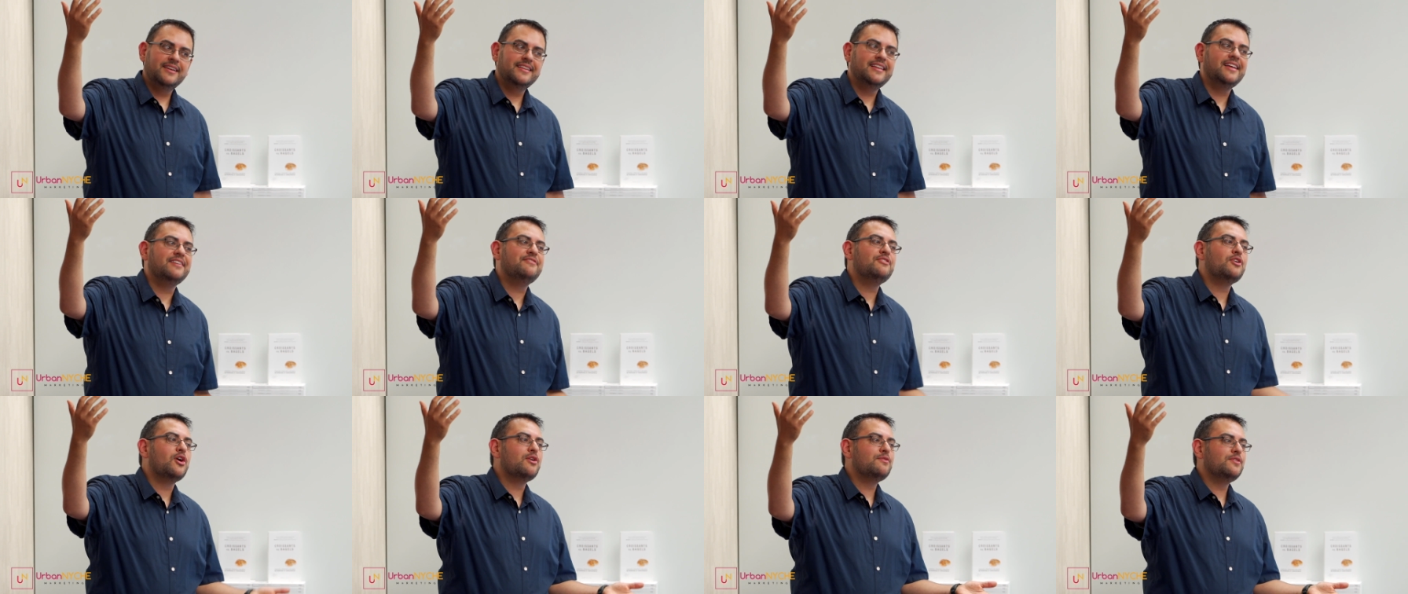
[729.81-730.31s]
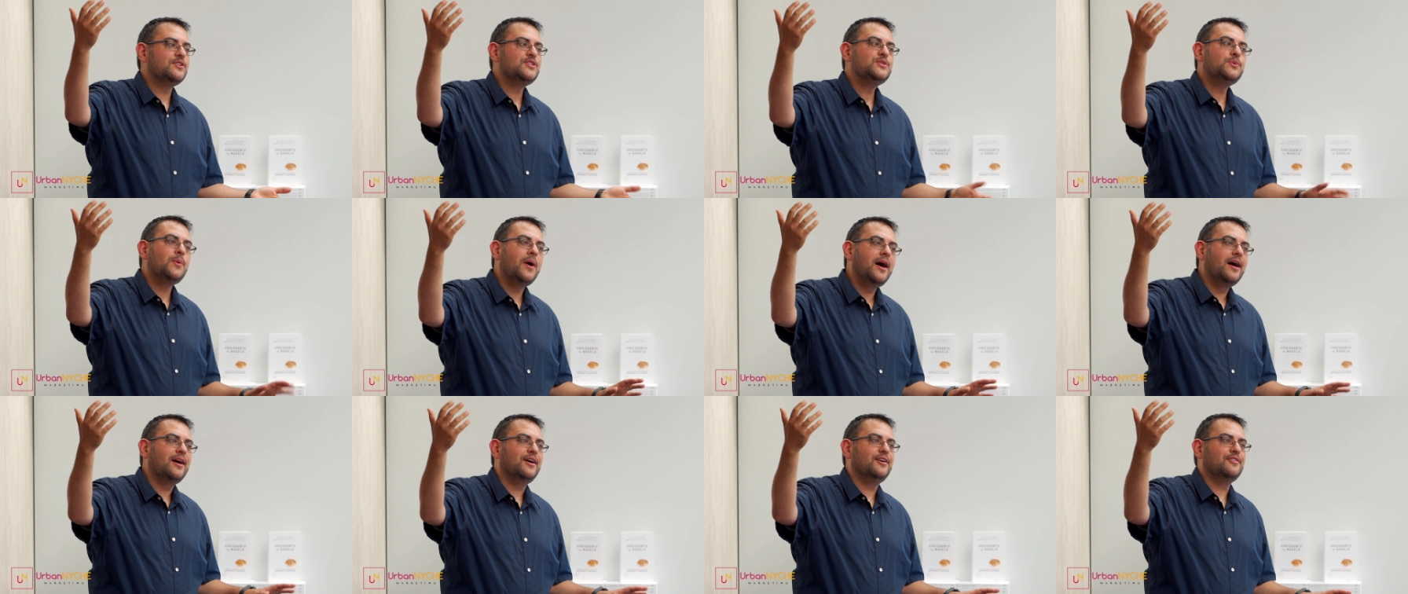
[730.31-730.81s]
And if you're over
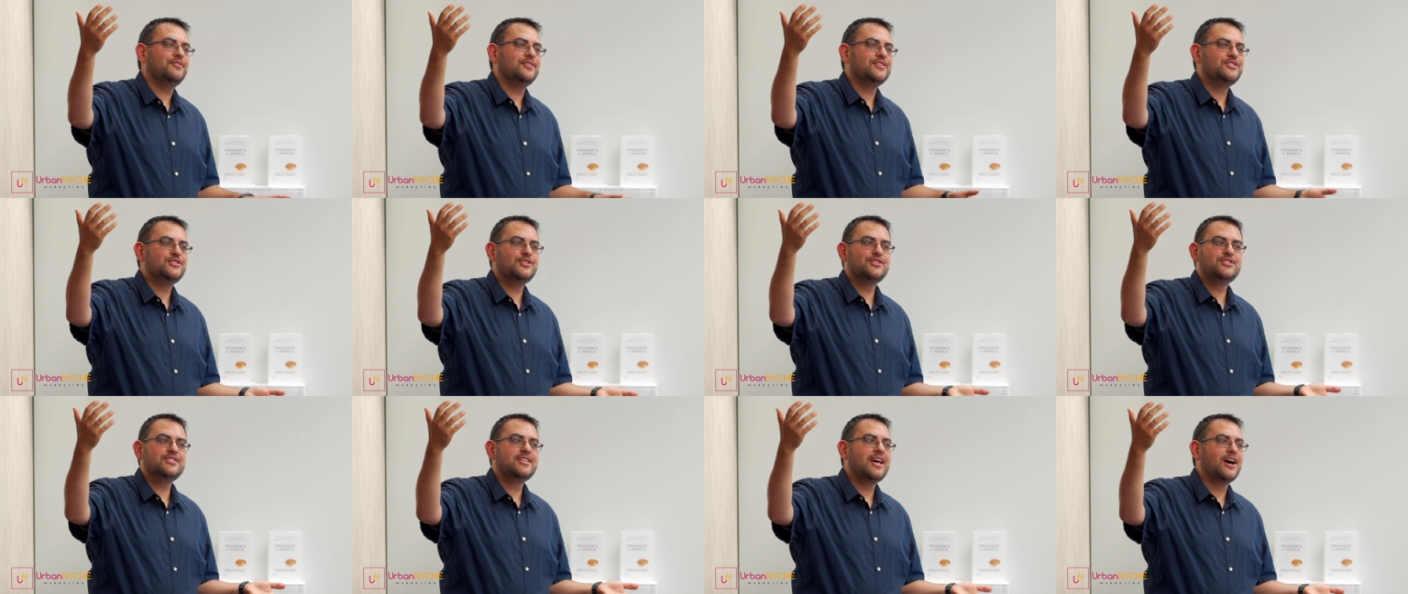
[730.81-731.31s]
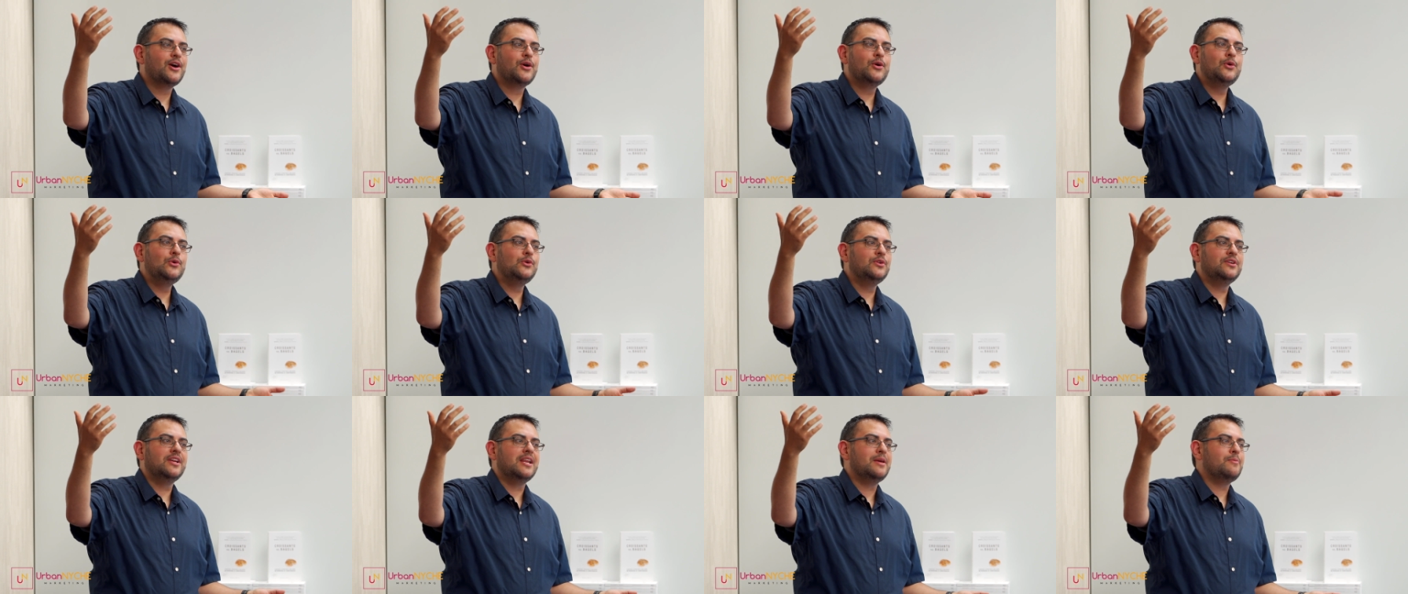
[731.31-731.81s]
12, it's just not
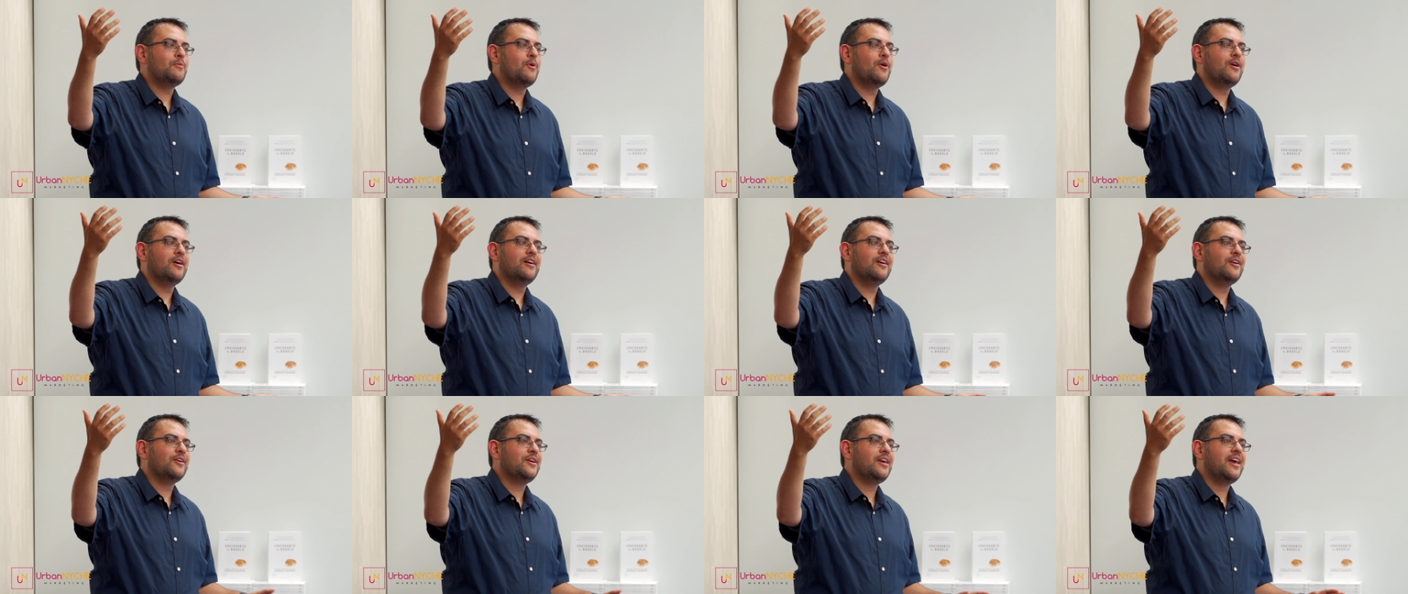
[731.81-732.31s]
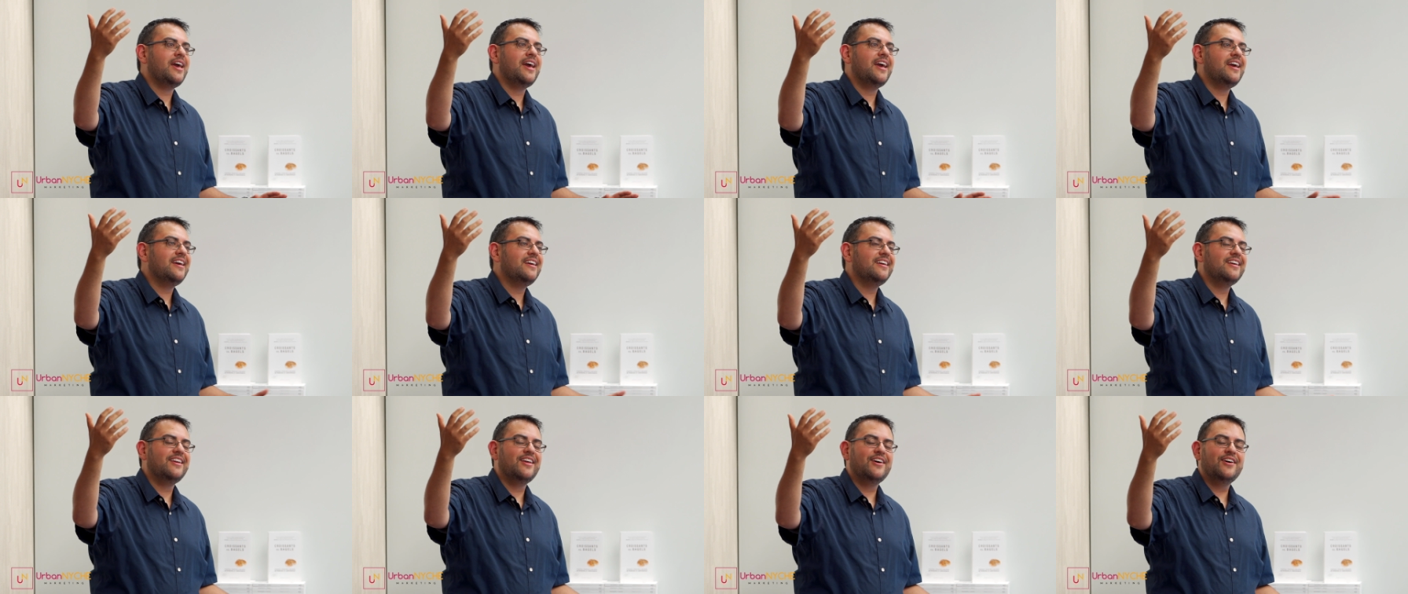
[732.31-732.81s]
cool anymore,
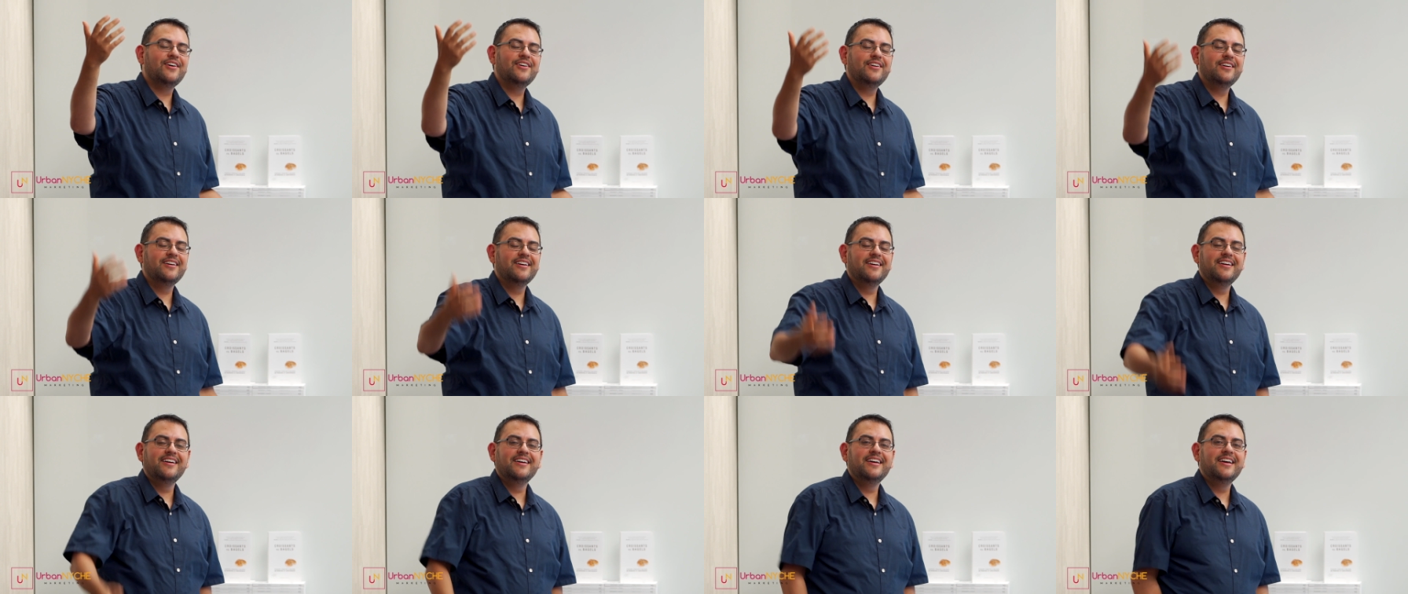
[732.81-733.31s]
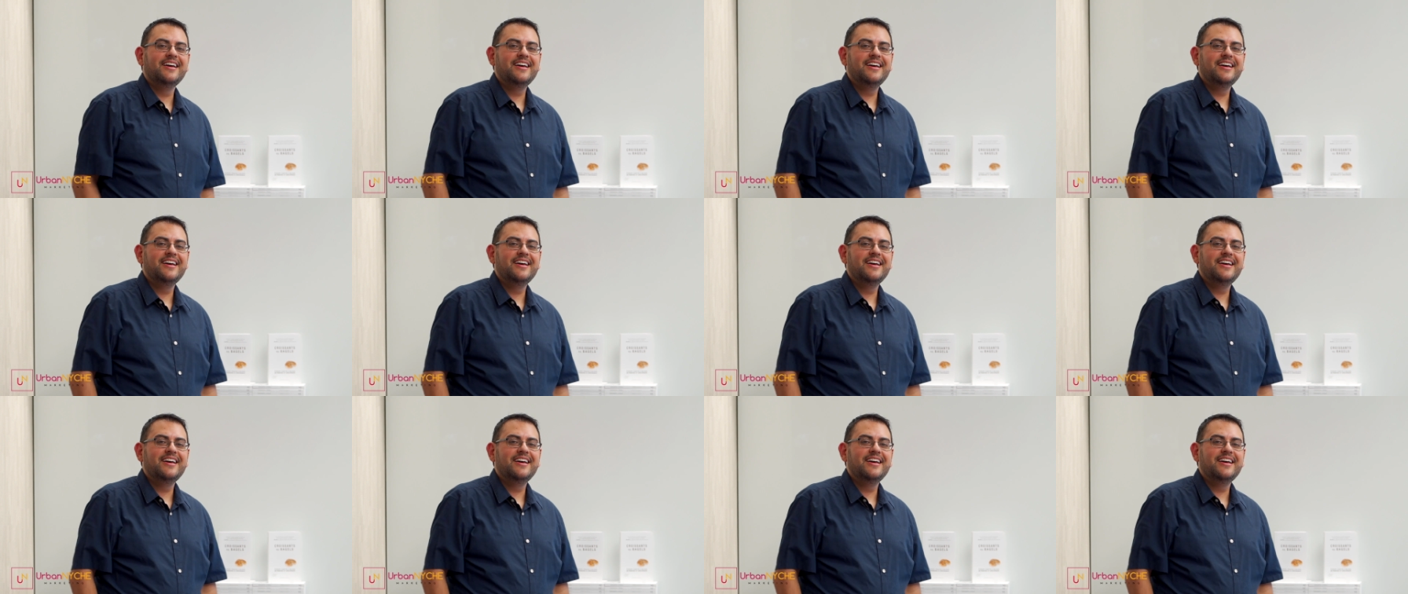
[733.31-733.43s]
okay? You know?